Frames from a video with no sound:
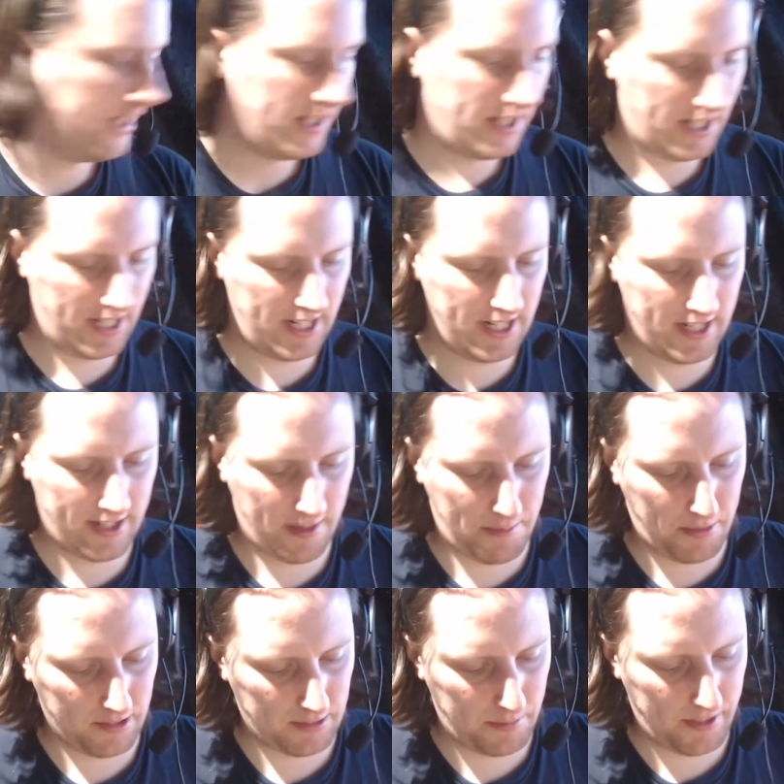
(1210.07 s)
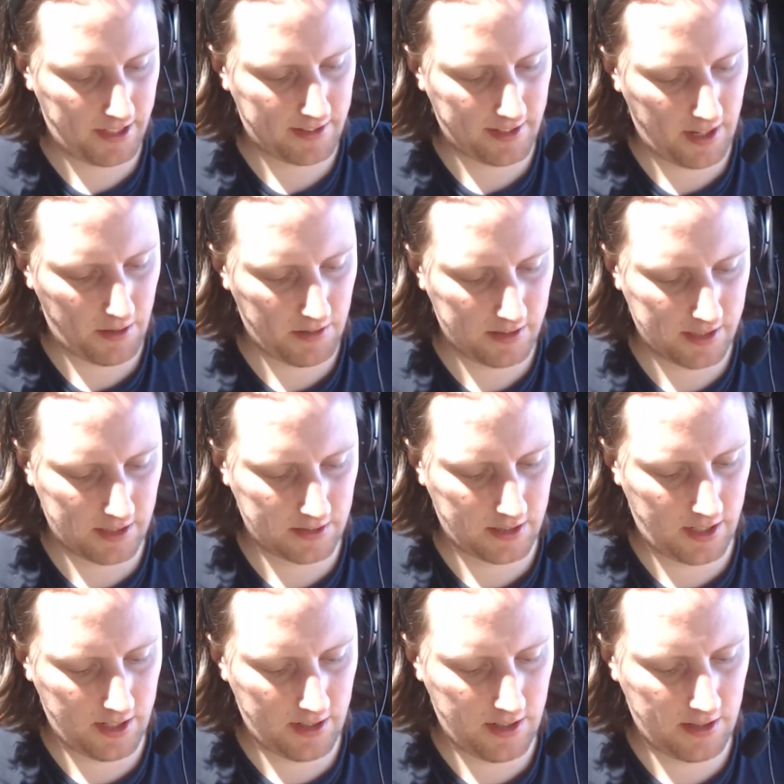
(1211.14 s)
and I pulled a piece out, and I was like,
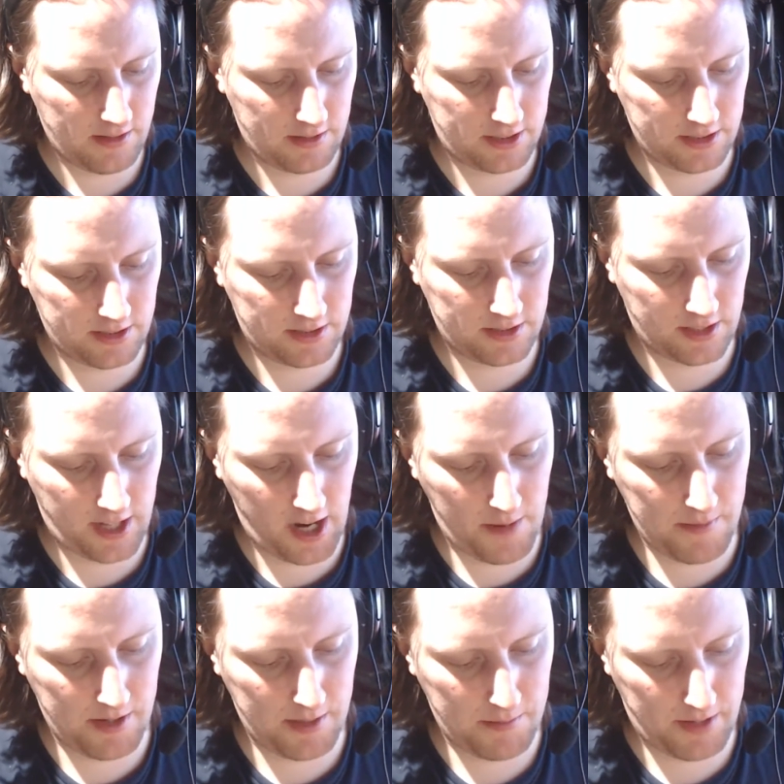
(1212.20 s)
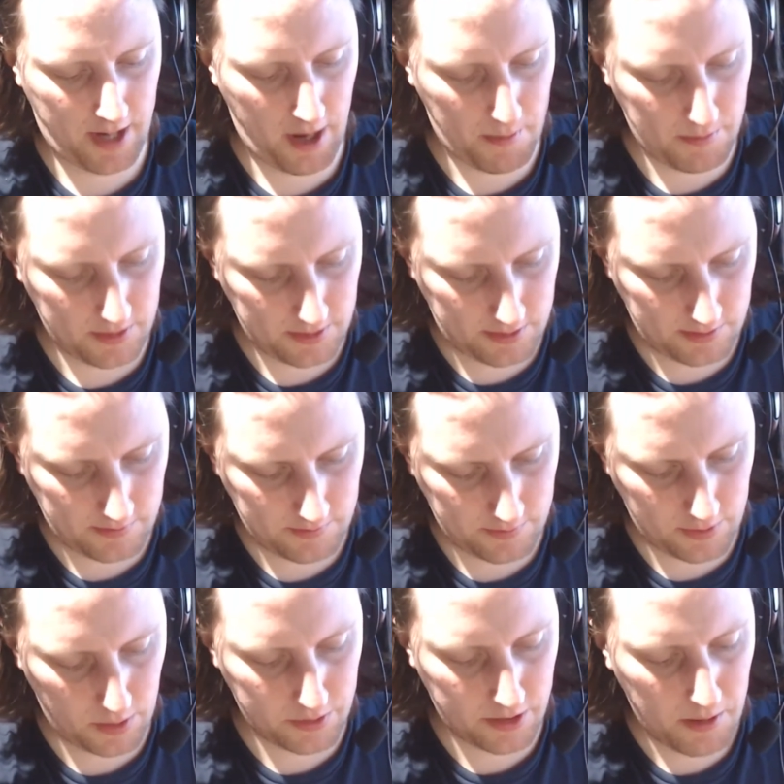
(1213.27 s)
"Oh, I'll show this to the camera," and my camera's frozen
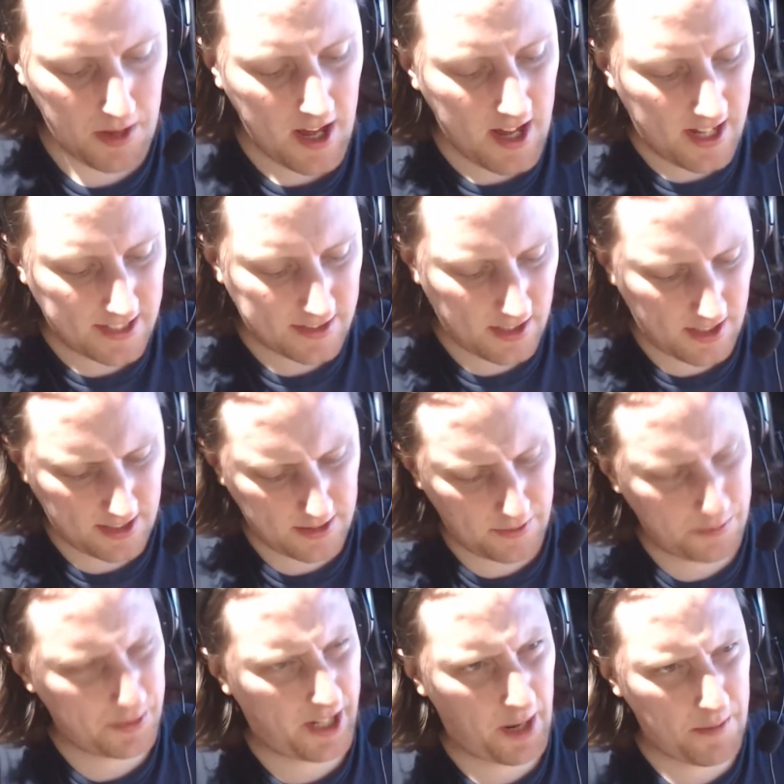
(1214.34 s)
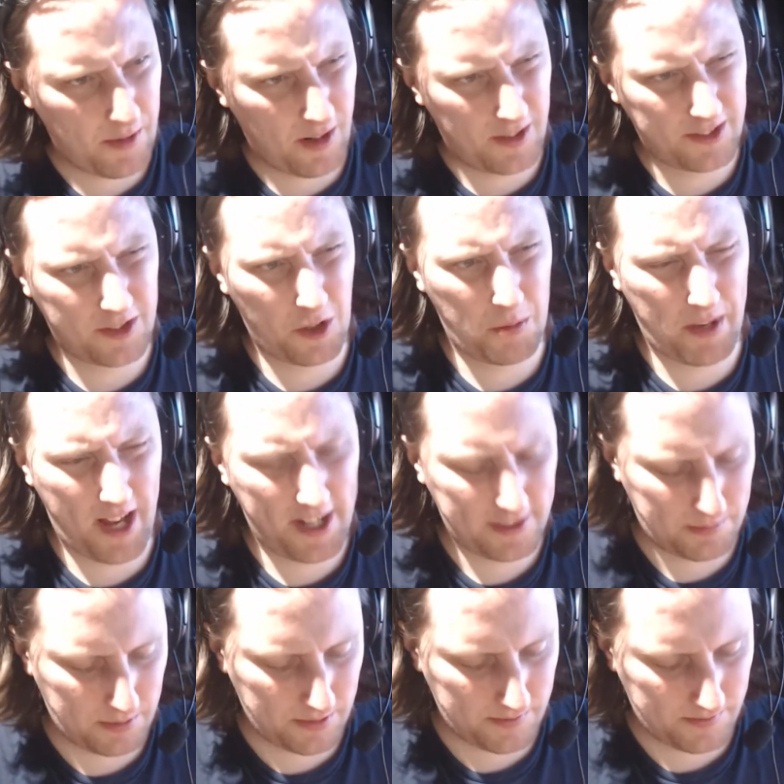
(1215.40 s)
up. It's not, I don't think it's the camera or it's OBS, but
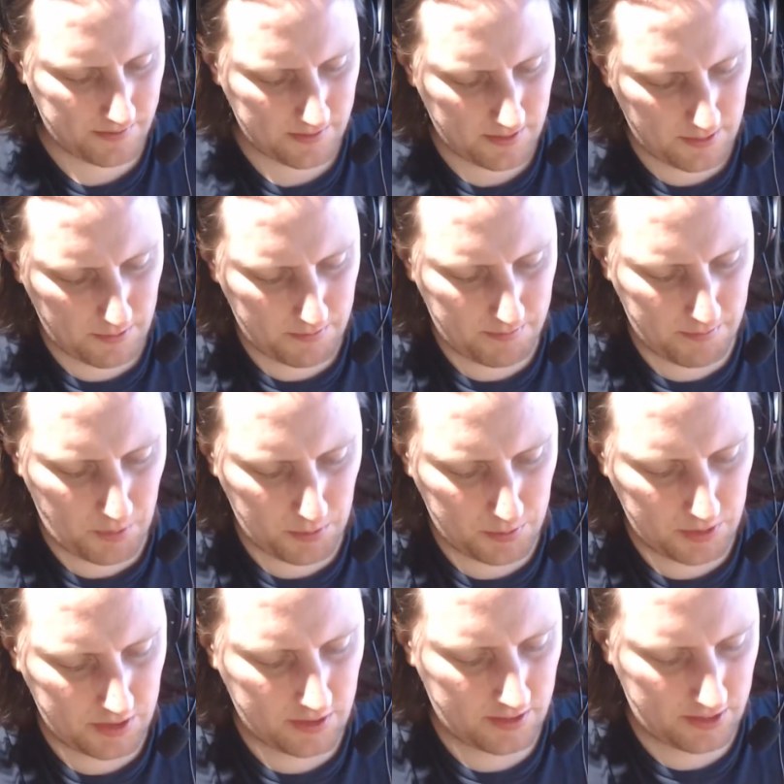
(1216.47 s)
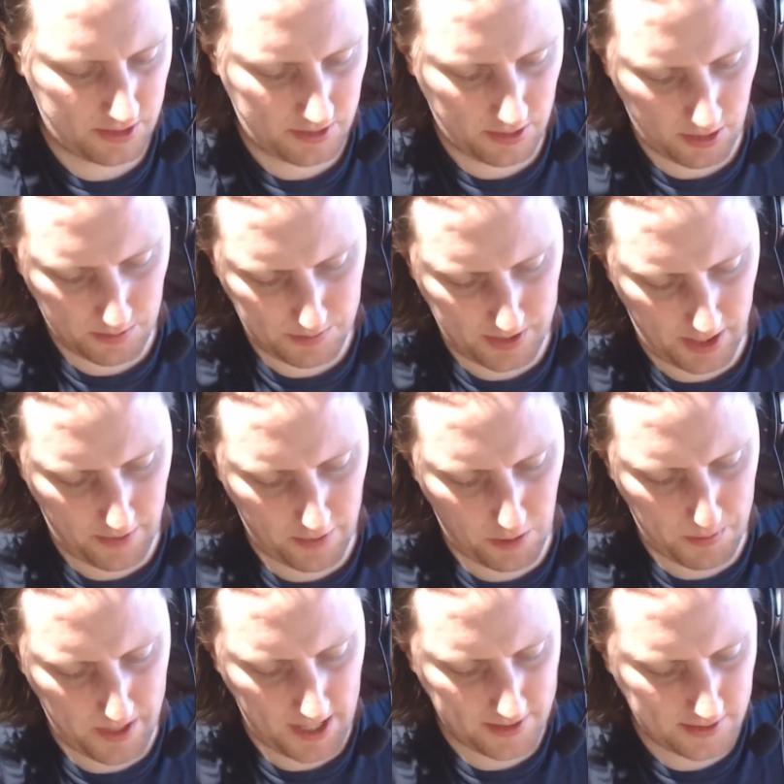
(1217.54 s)
the most recent update of
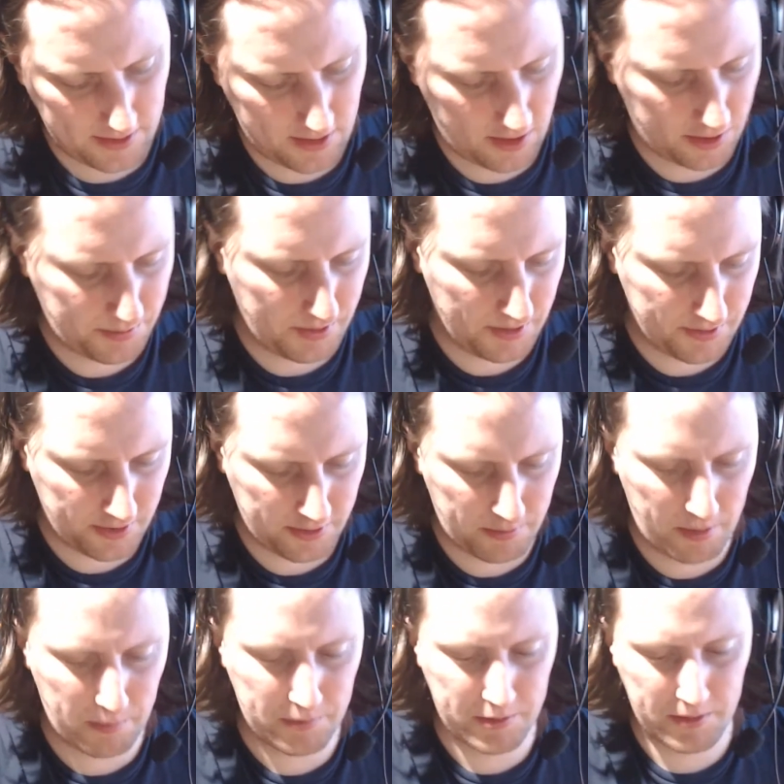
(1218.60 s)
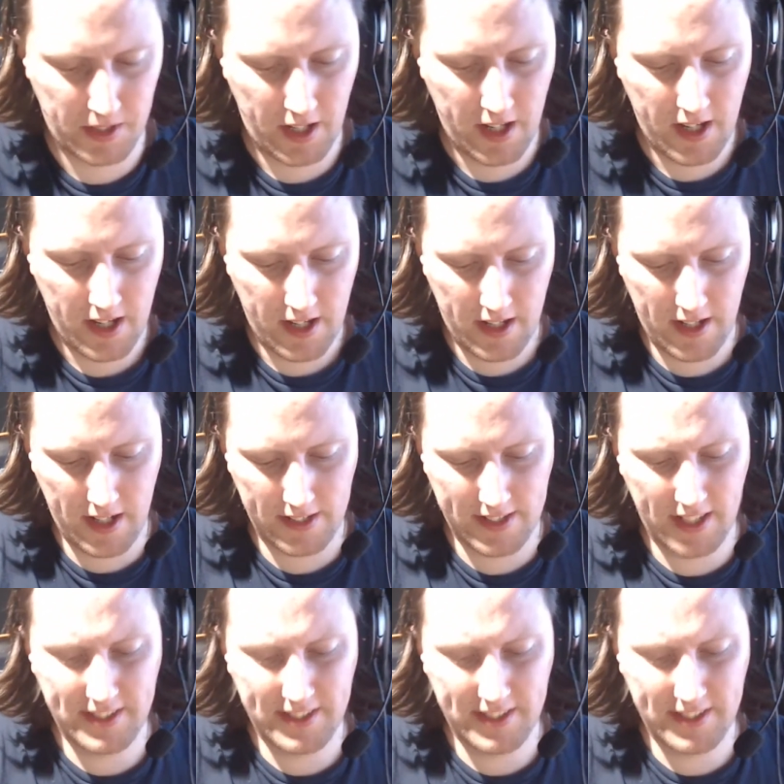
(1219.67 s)
OBS has caused me all sorts of problems. It's hard to get a